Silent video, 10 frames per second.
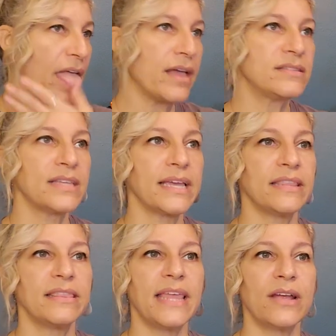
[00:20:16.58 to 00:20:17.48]
it's
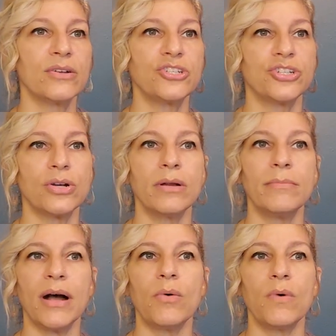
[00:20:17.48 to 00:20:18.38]
like they're sure
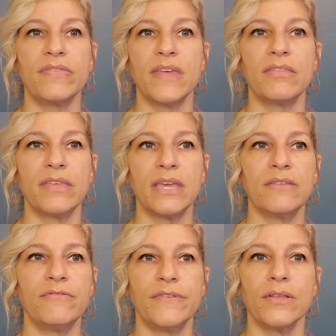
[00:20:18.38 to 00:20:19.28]
about what they think
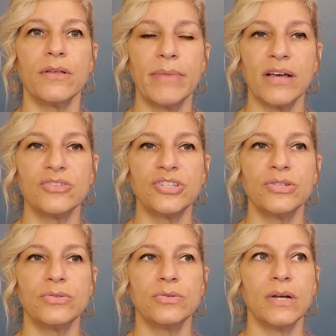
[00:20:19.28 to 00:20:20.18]
and feel about
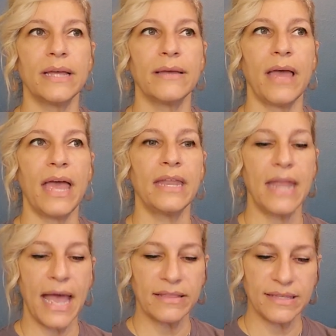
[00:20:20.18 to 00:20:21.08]
you.
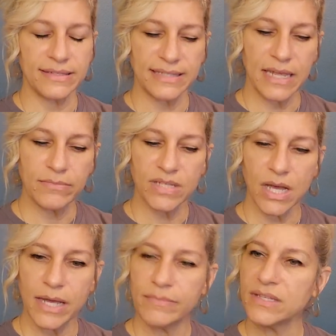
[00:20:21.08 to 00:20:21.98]
And at the same
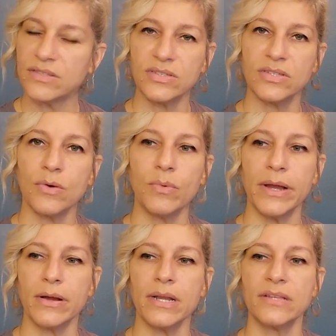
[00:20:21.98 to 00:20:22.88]
time, this is so
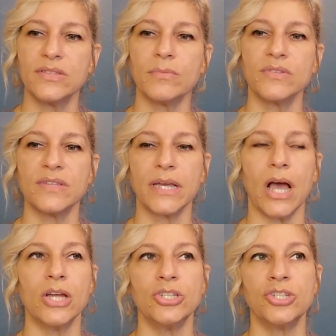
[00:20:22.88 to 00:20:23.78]
weird. It's almost like
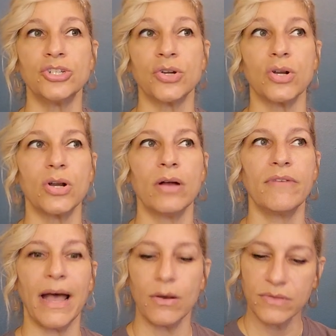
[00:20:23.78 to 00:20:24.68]
unsure of
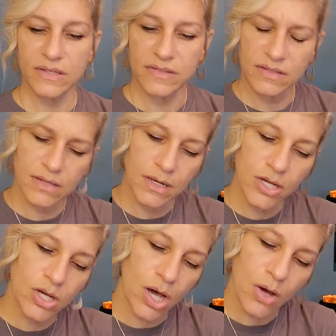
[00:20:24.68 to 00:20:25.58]
how this is going
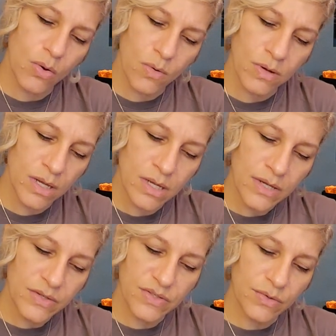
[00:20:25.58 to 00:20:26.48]
to go.
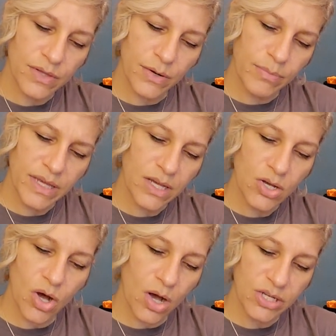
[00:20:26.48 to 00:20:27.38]
So they're being
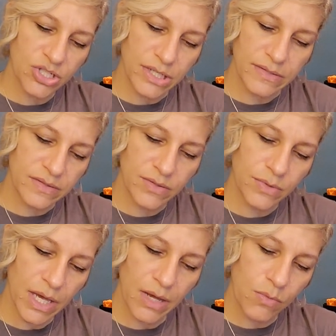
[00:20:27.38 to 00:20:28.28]
cautious,
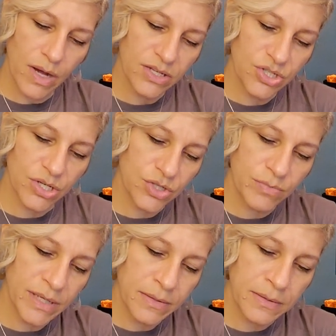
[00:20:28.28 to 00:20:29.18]
okay? Why
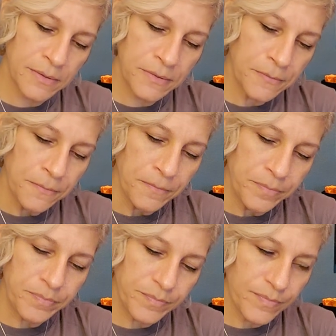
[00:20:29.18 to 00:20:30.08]
judgment?
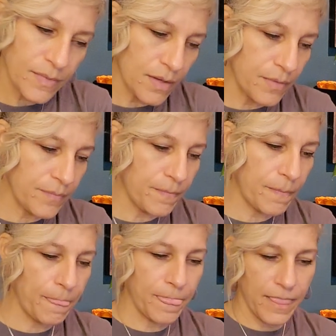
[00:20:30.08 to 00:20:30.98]

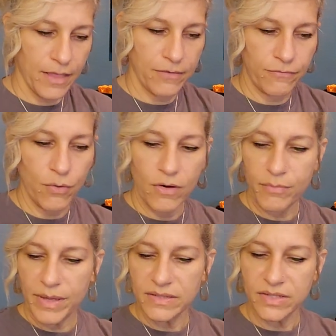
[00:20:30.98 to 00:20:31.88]
Four
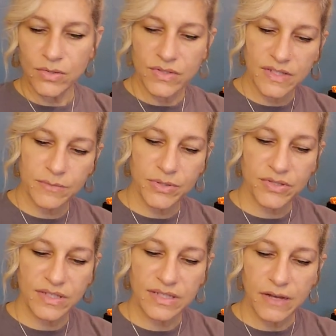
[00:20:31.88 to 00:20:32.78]
of Pentacles. This
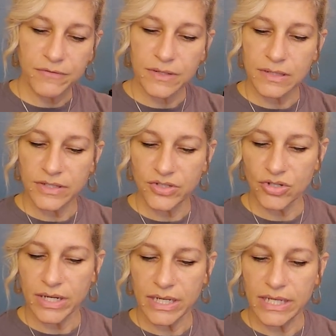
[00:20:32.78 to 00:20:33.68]
person definitely is
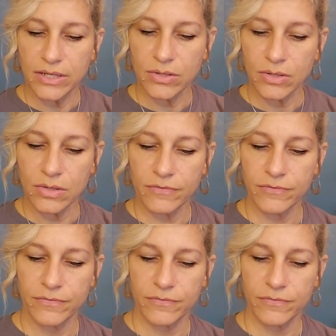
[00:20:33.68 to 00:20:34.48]
trying to heal,